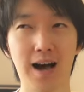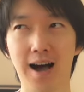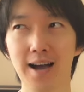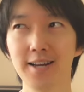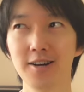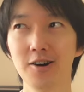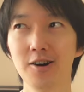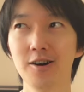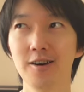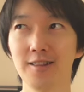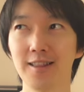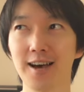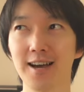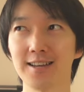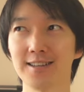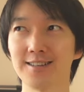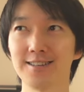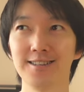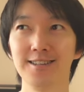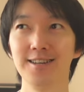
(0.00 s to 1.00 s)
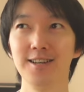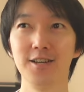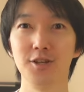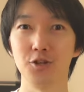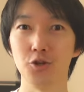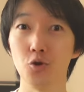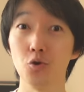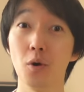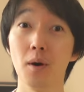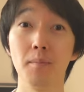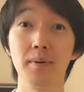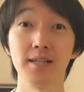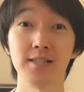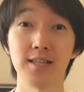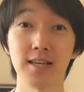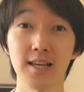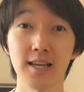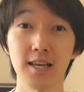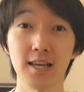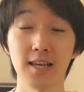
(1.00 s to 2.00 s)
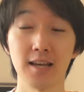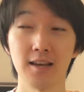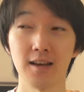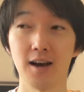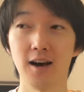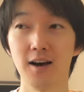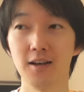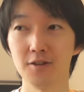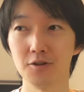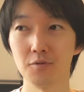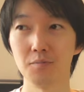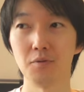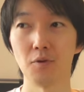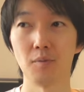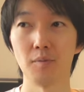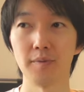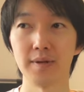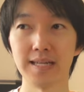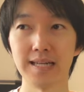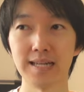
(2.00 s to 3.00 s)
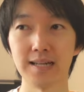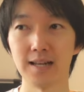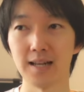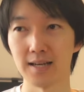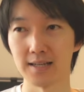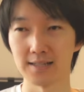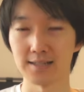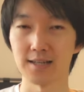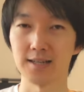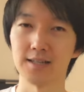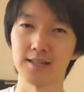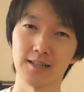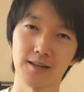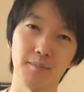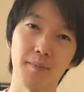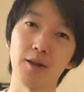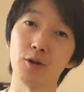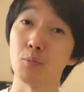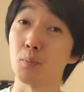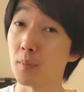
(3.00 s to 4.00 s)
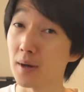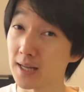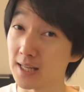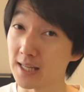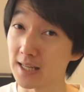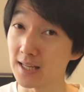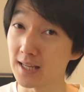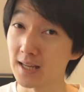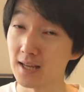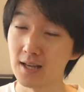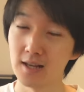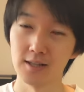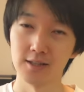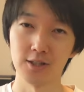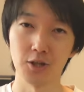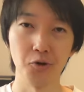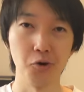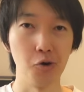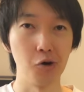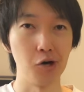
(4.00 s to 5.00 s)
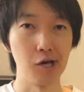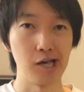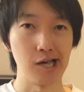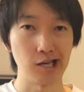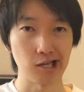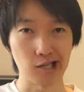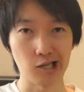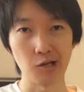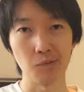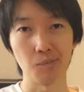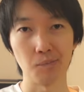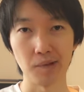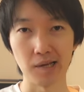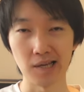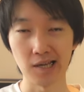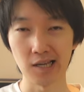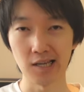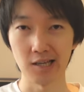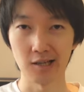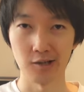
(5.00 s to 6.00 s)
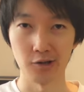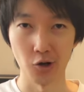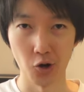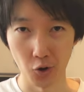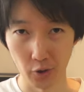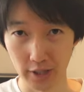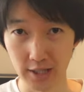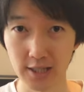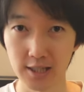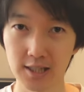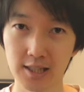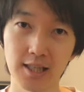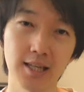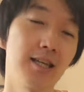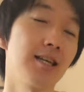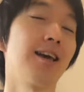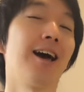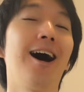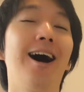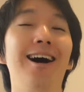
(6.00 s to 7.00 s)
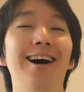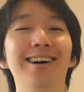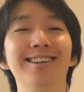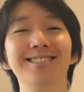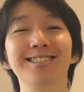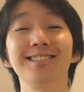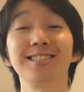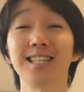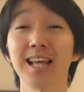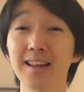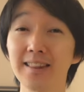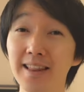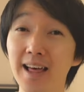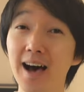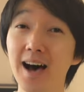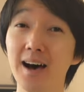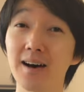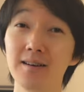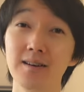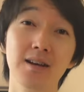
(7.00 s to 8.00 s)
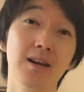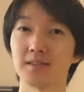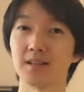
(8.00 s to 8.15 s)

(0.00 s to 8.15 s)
I know like you are busy and you probably need like certain amount of money, so it could be not easy, I understand that.